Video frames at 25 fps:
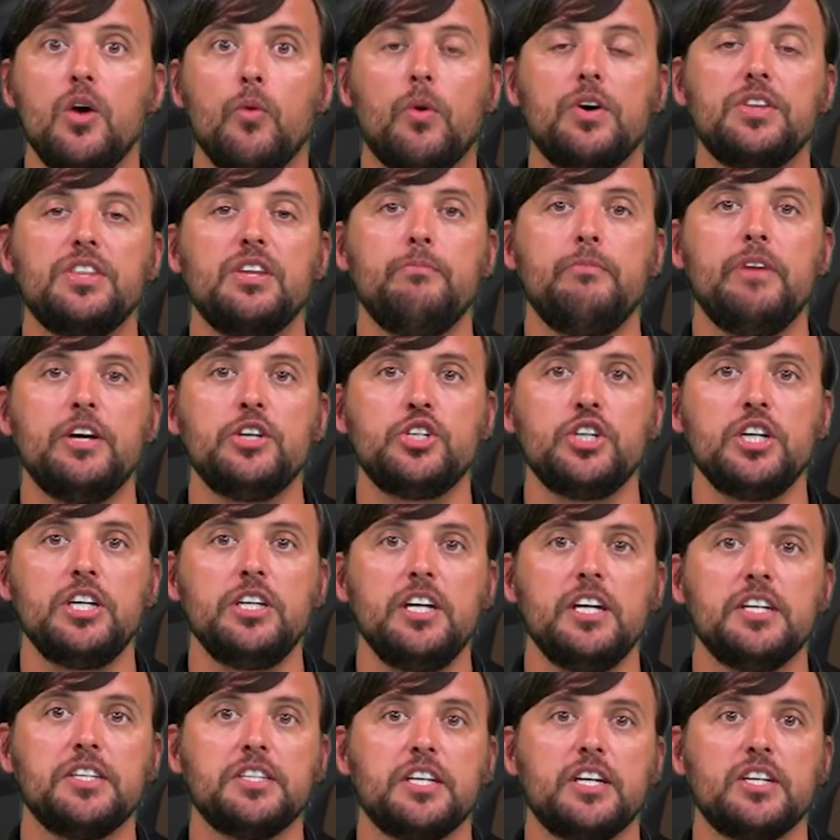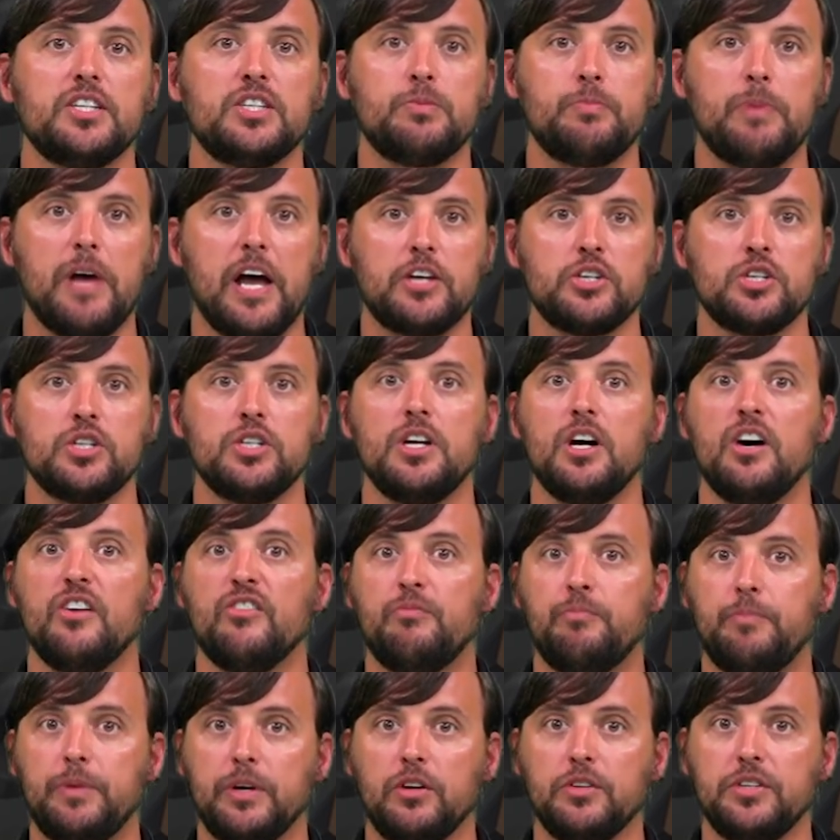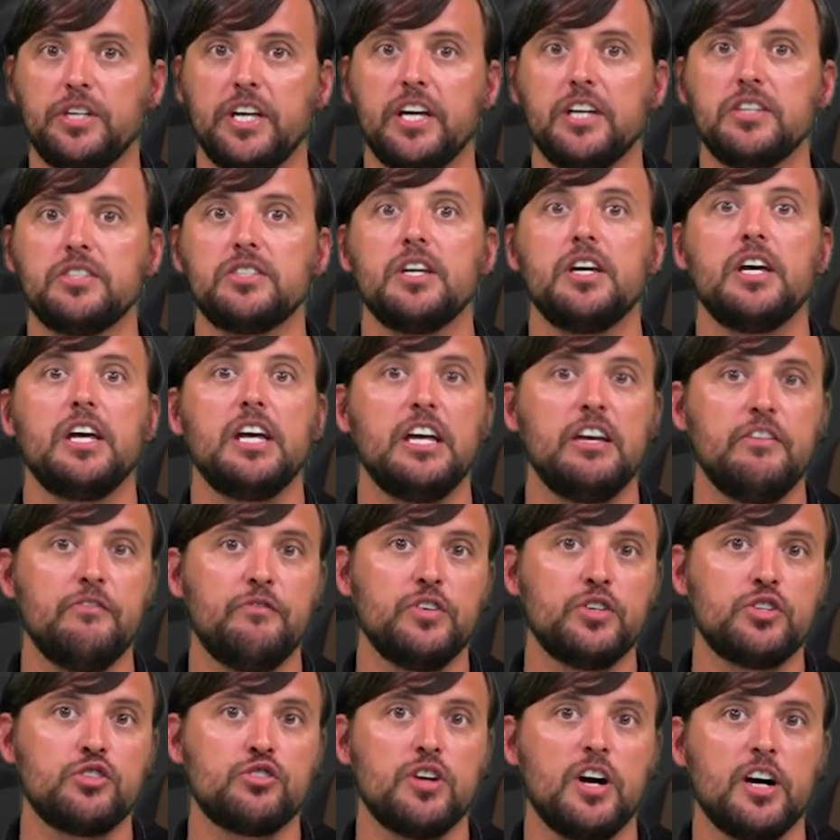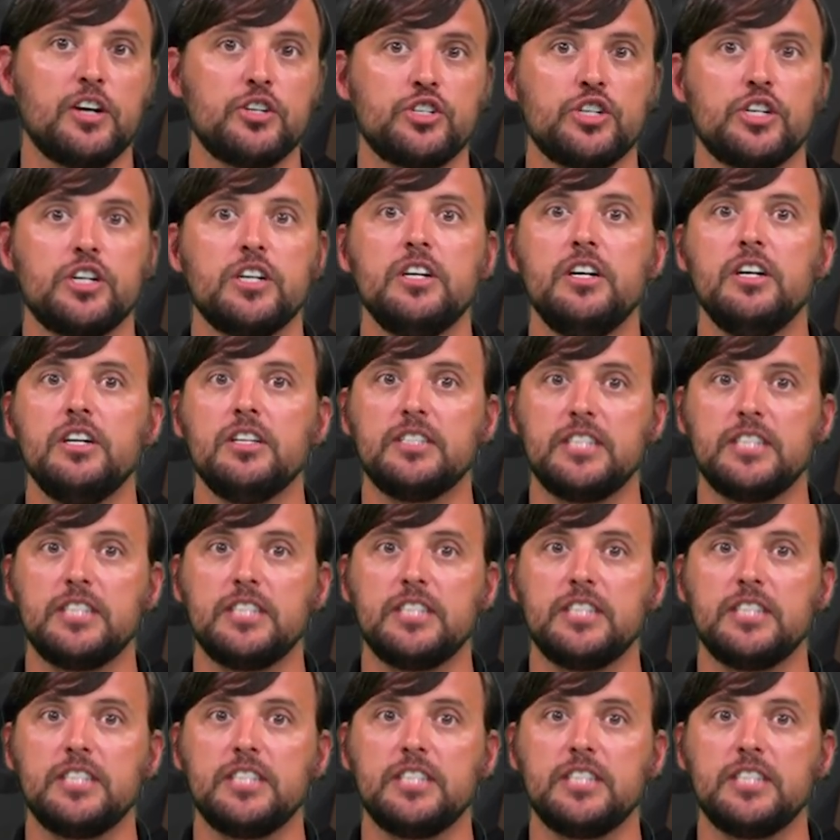When the mission is the inspection of buildings, infrastructure,